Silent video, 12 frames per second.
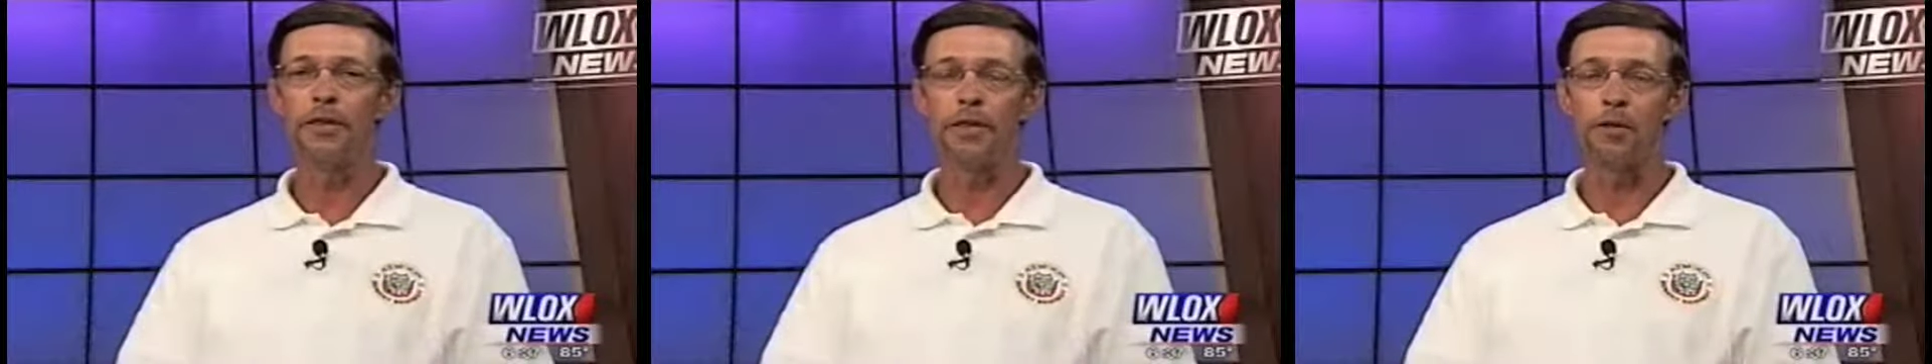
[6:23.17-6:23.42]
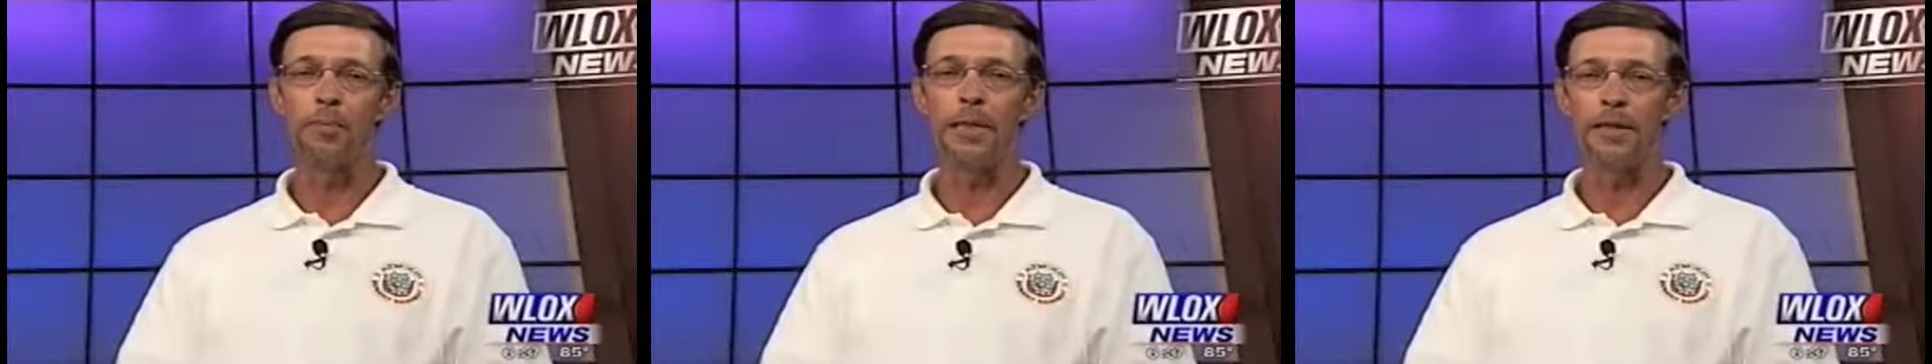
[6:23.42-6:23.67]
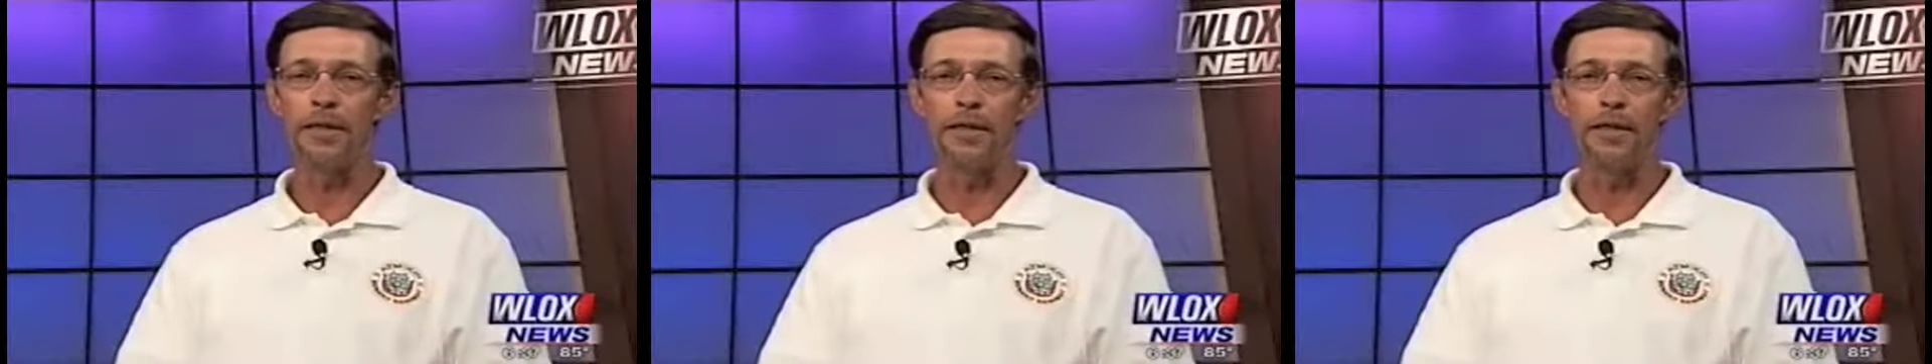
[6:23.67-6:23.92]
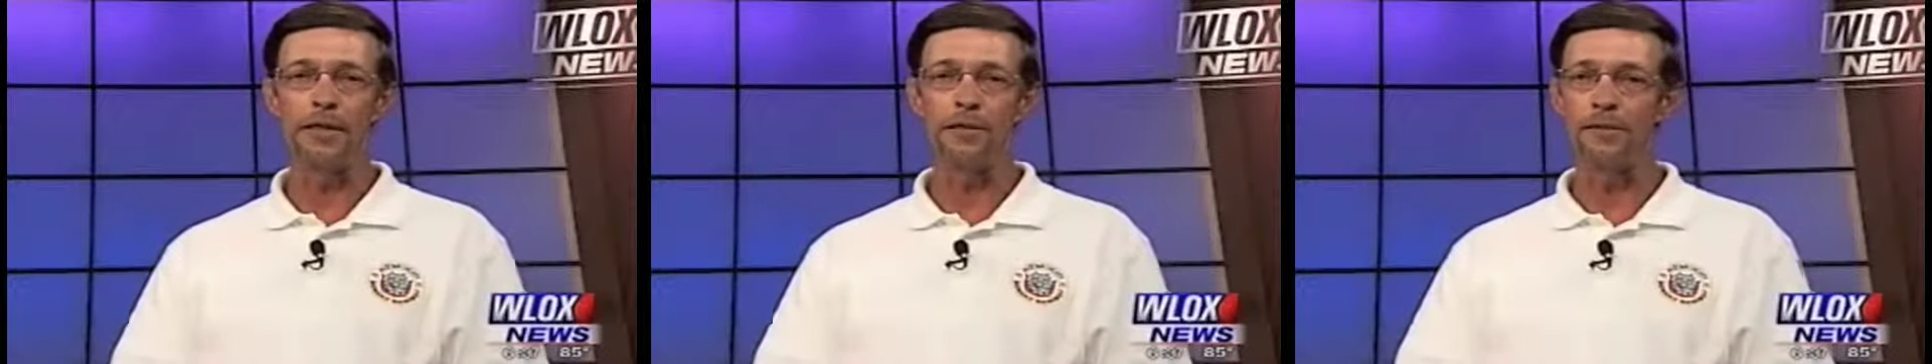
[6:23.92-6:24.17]
come back
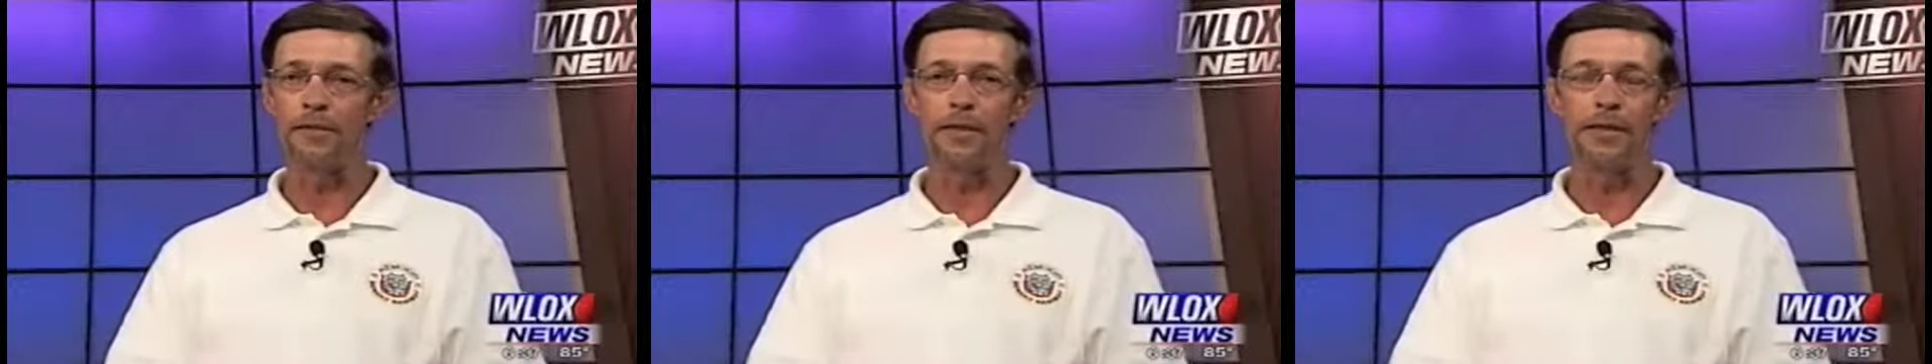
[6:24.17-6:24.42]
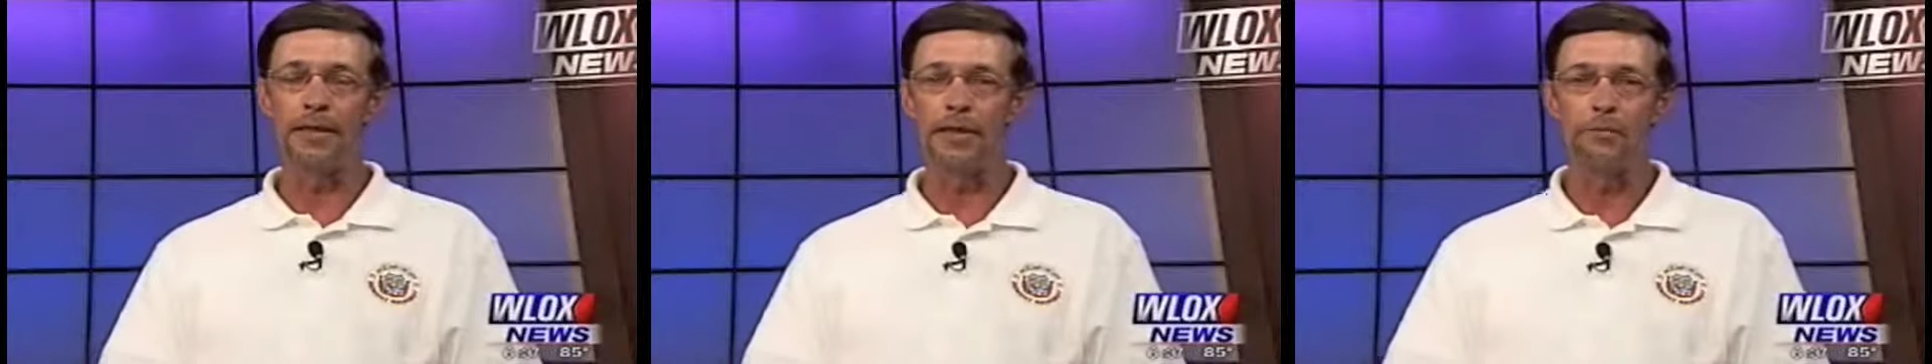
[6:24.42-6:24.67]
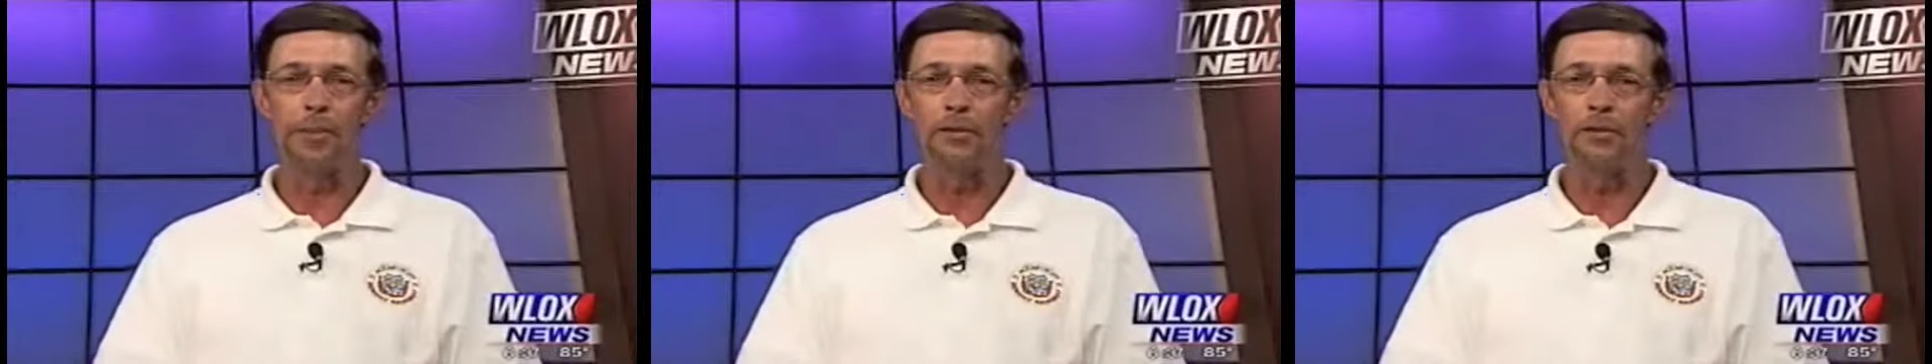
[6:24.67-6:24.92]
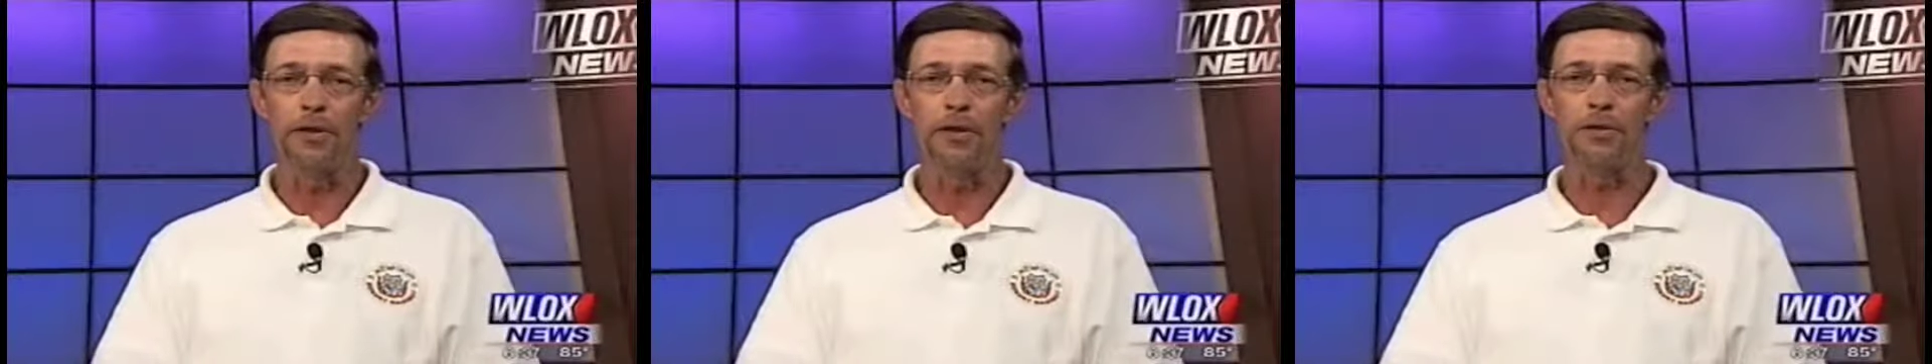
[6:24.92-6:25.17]
in at any
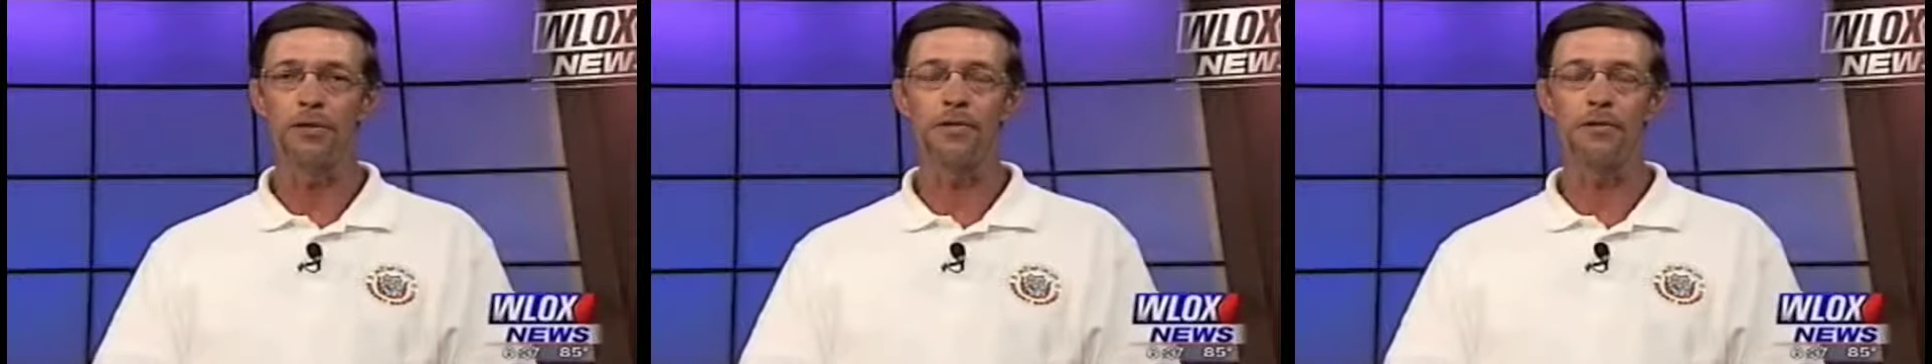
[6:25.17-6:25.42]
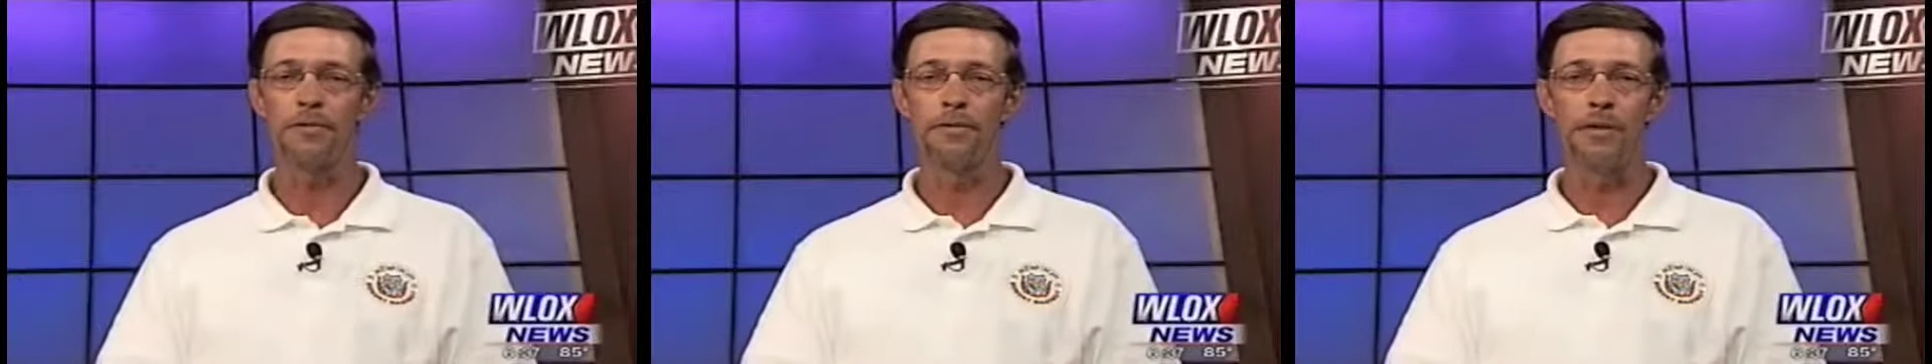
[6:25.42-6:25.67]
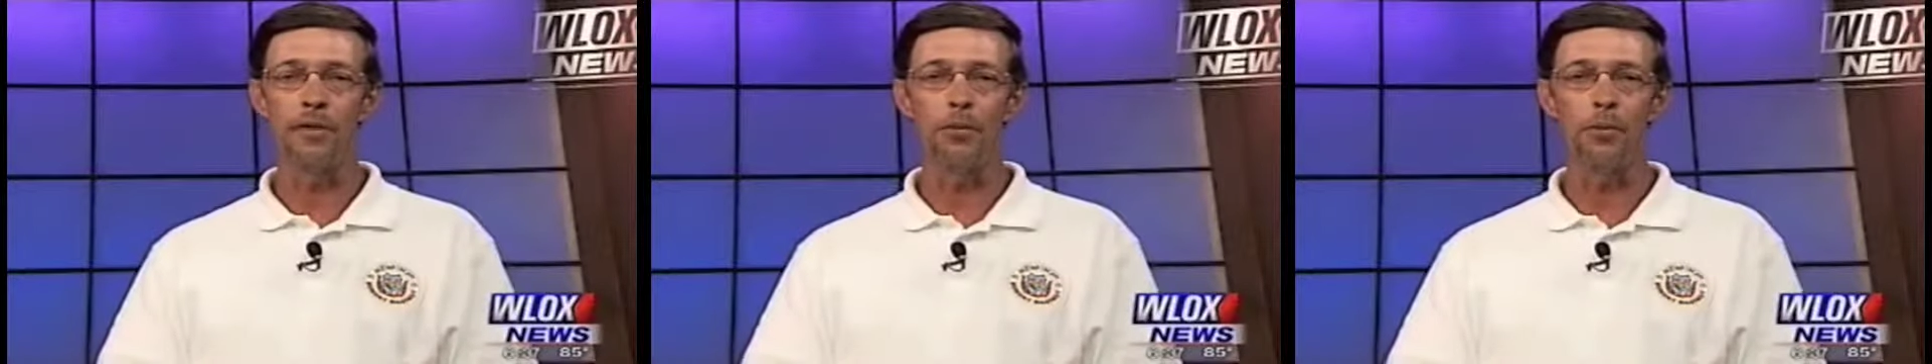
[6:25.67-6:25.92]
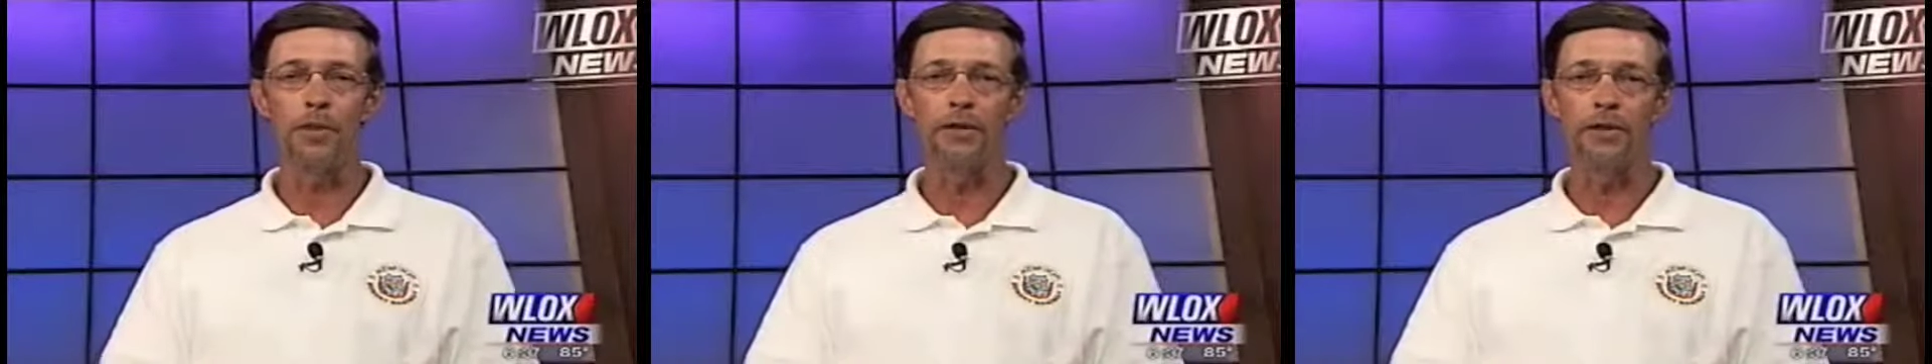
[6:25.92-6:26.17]
boat launch
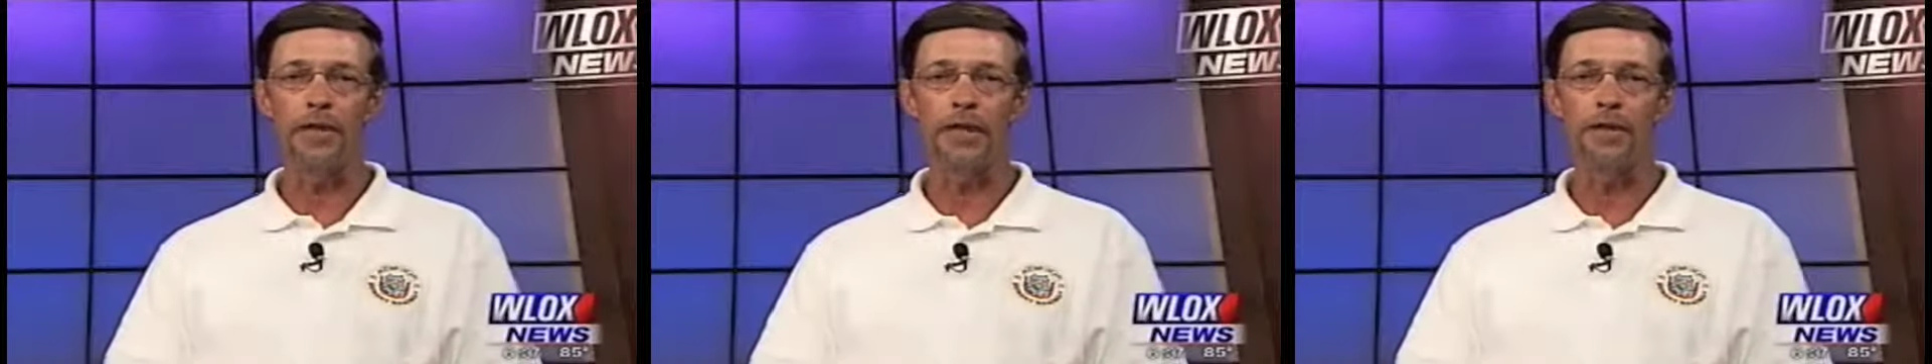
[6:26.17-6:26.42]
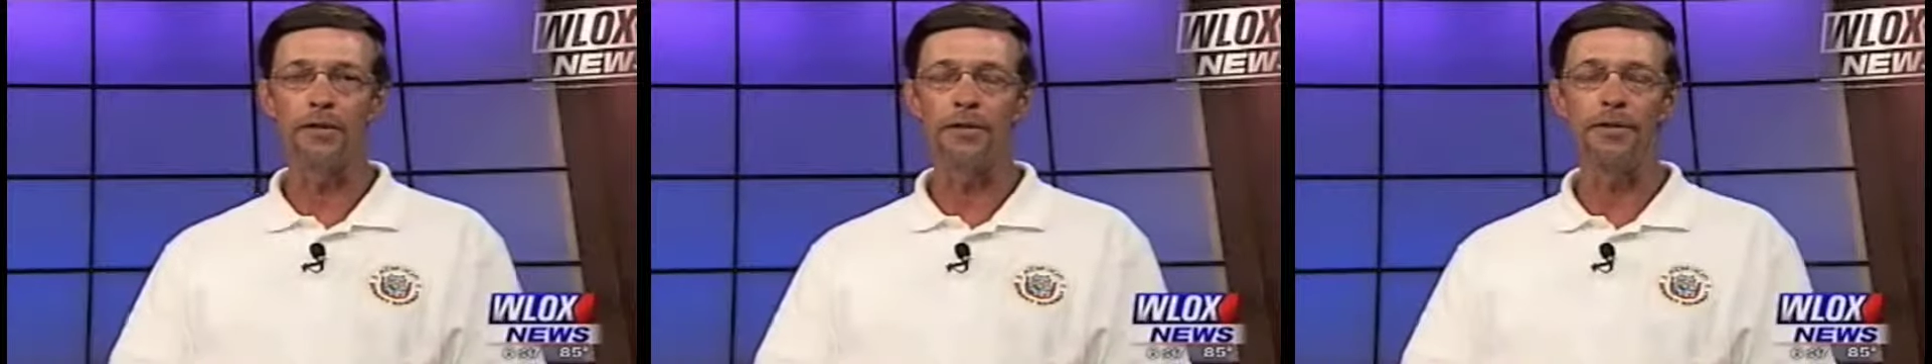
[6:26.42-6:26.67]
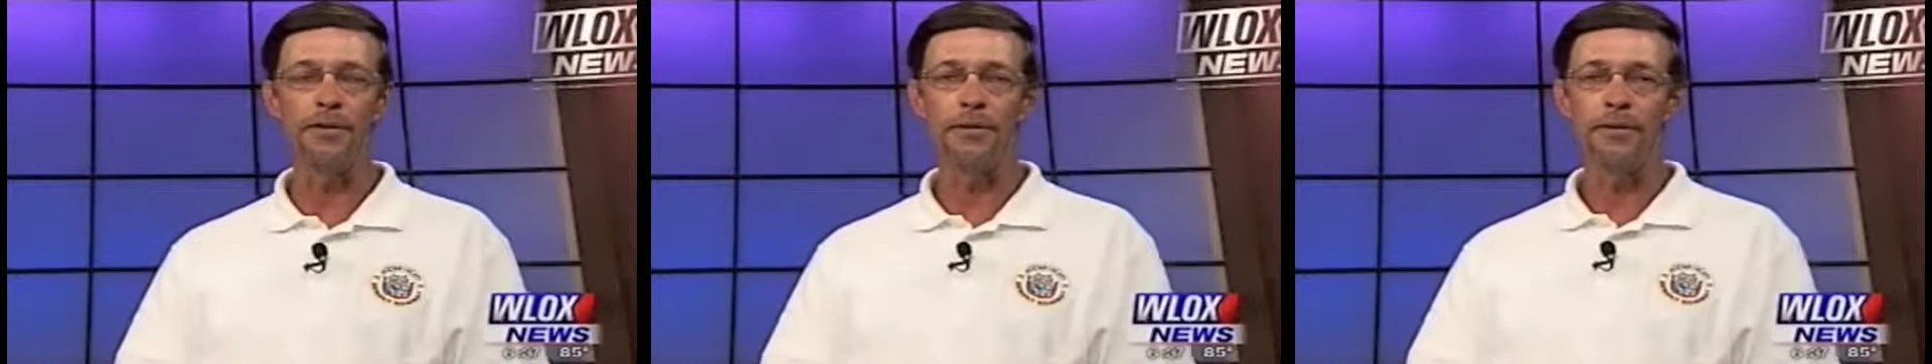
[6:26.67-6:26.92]
anywhere in the county,